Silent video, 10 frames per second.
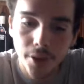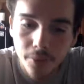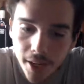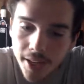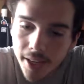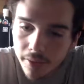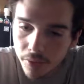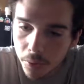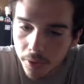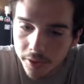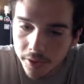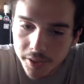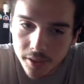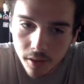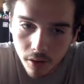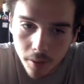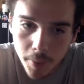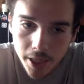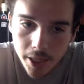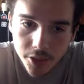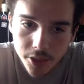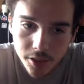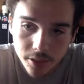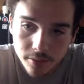We got 8 viewers on a bitch.